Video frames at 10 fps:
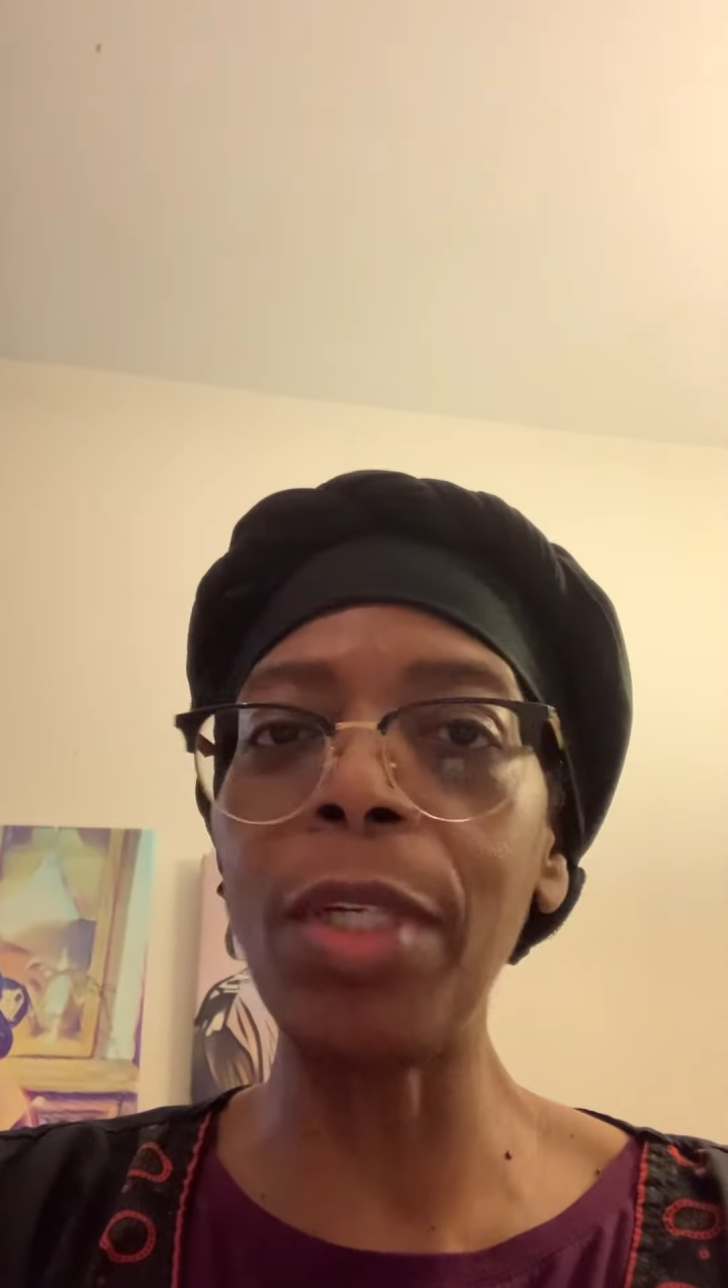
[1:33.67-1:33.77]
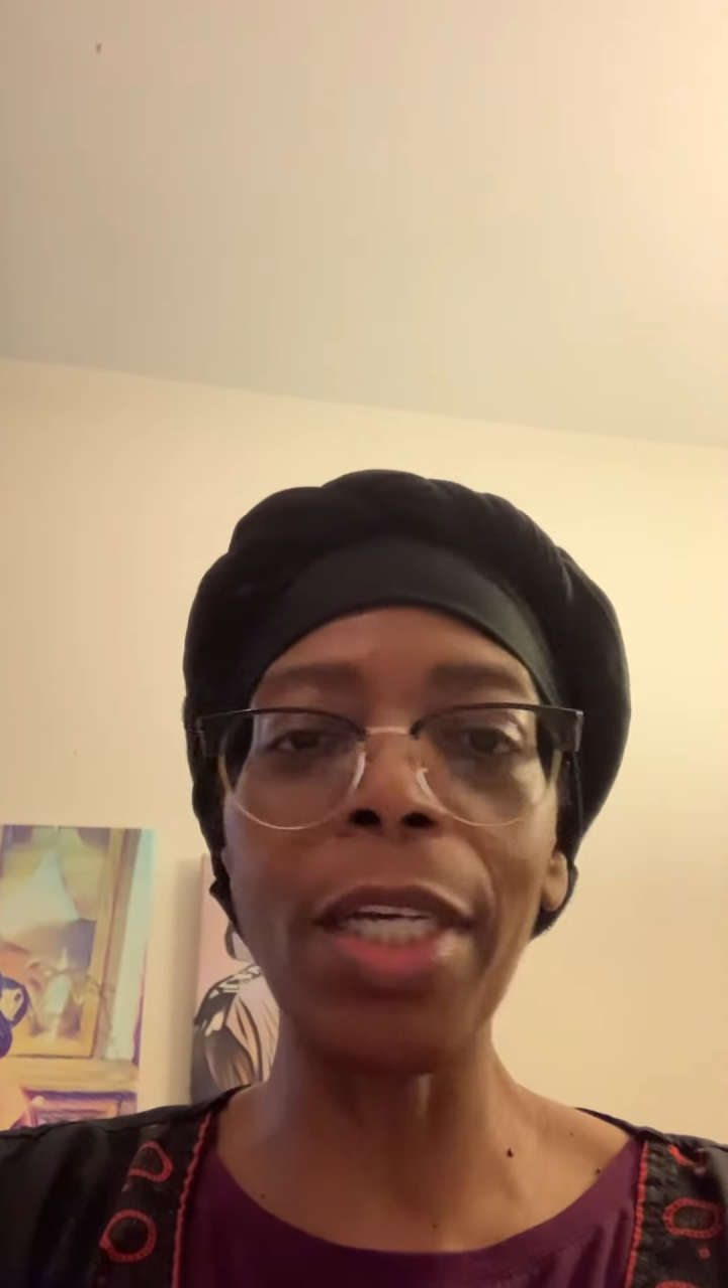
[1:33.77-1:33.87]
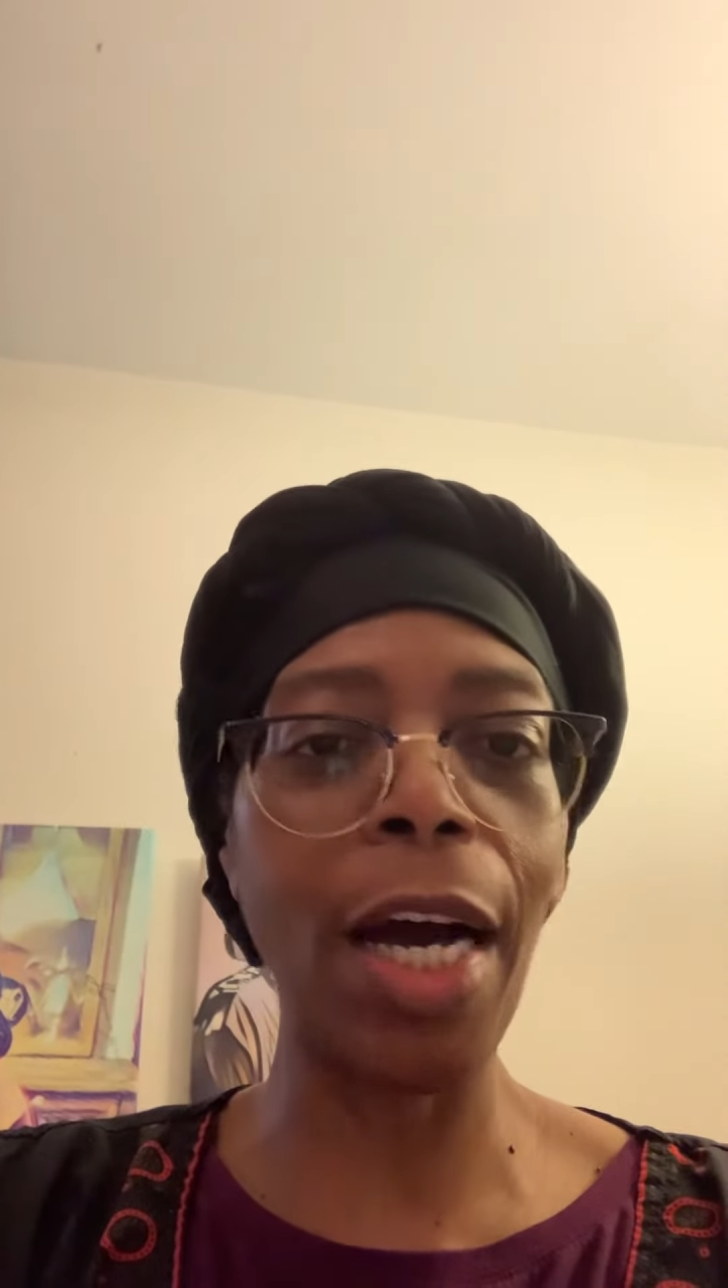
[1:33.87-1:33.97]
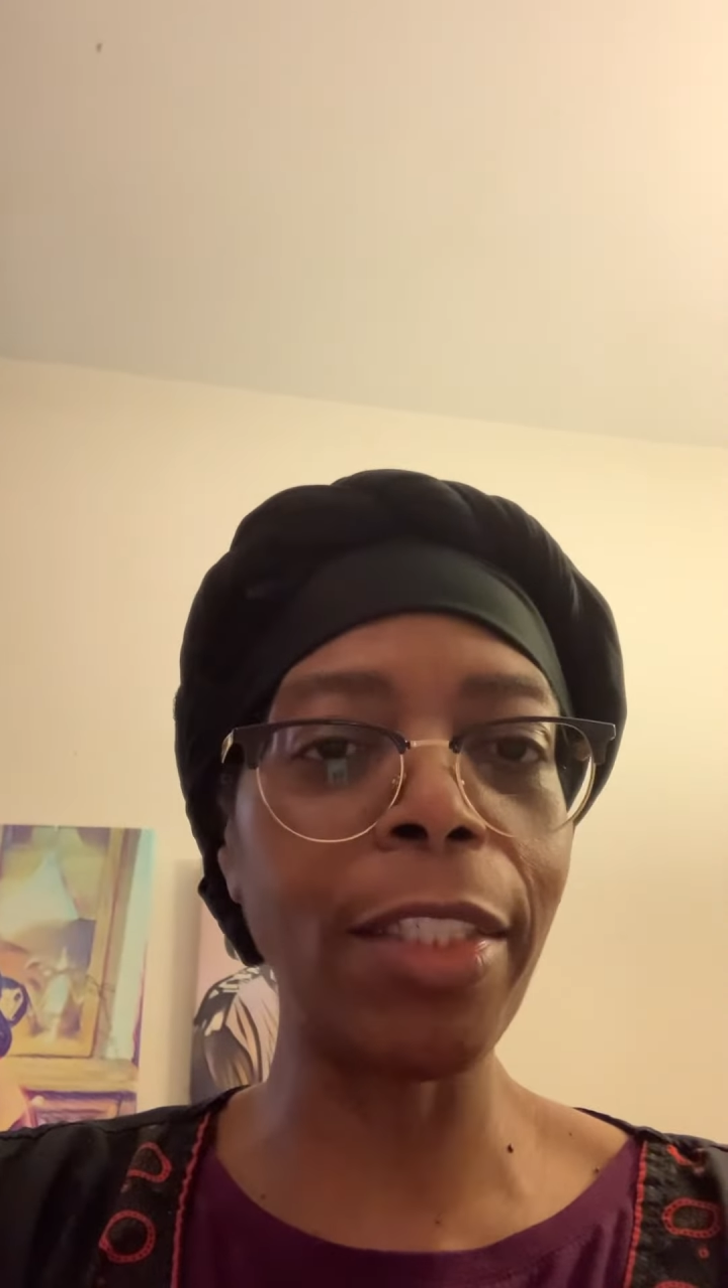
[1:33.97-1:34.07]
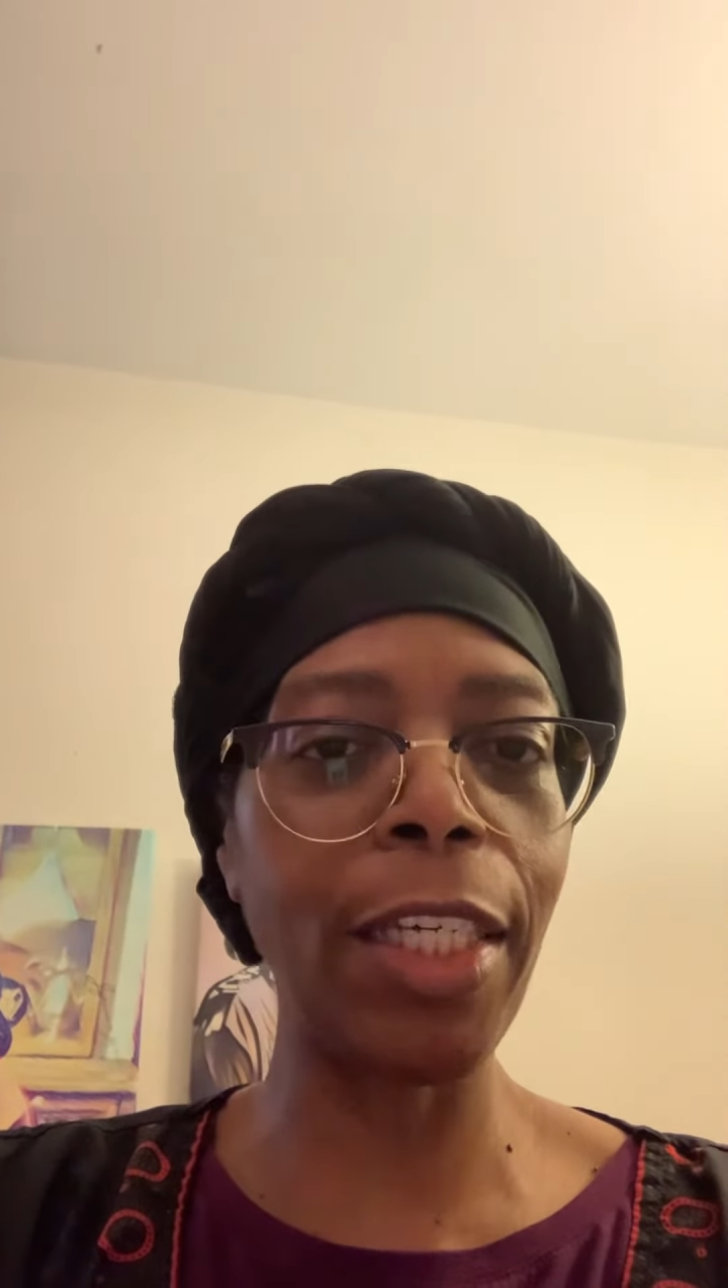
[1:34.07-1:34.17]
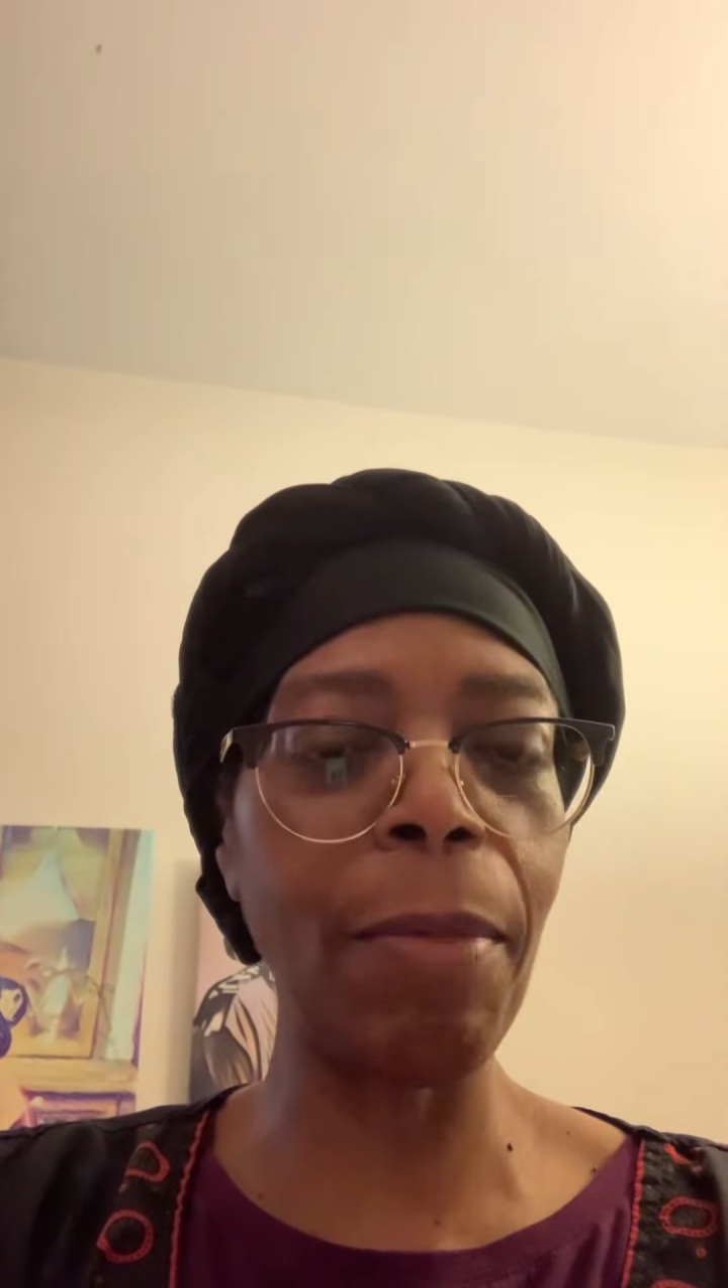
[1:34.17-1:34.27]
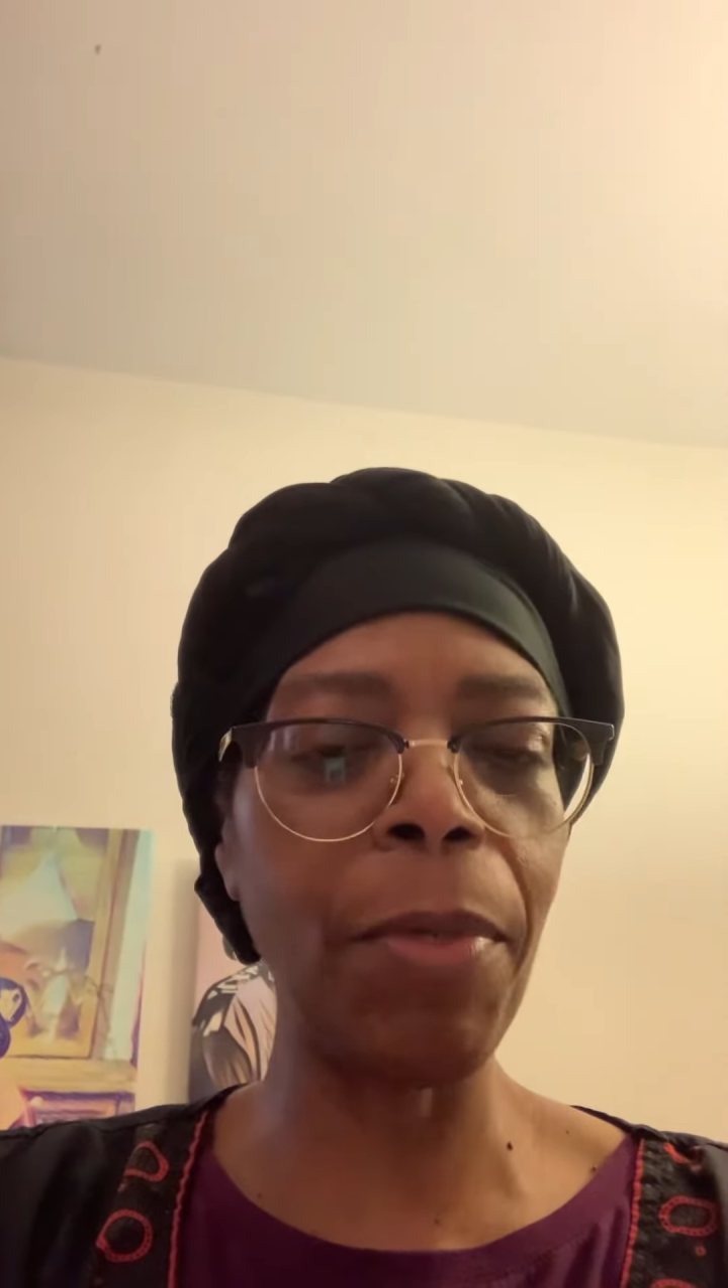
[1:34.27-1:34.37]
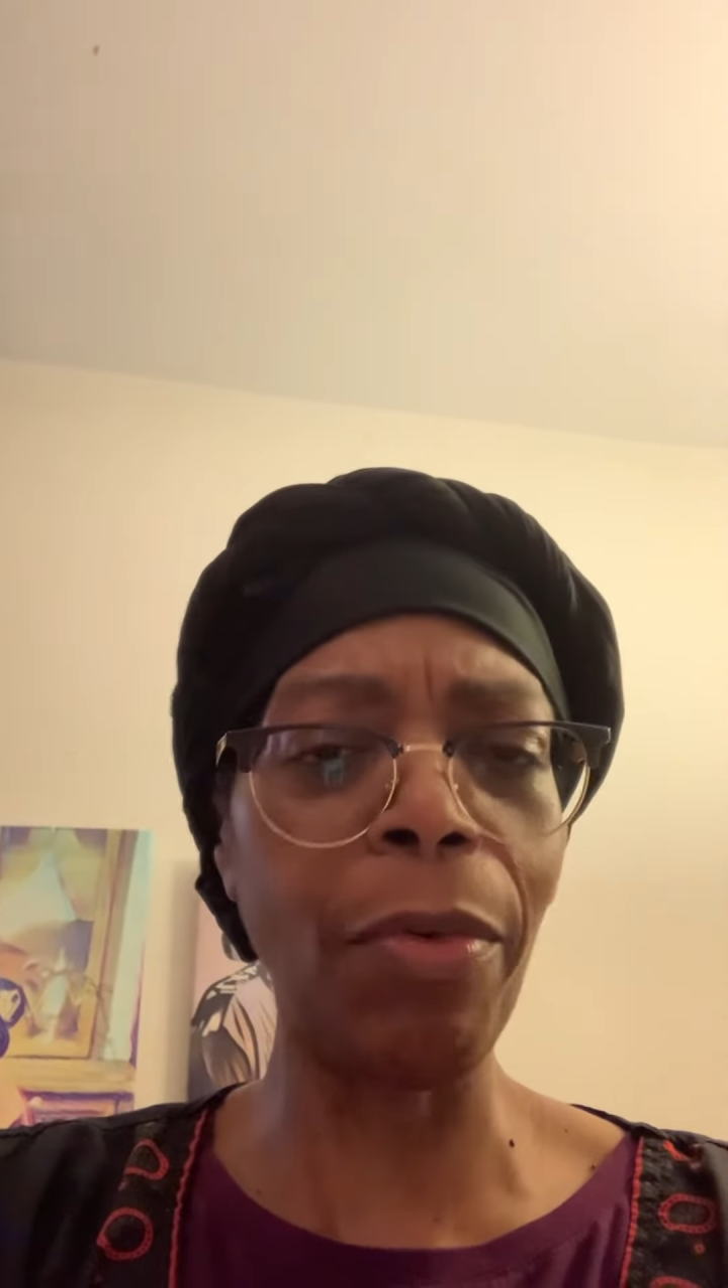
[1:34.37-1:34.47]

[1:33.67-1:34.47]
and God keep you.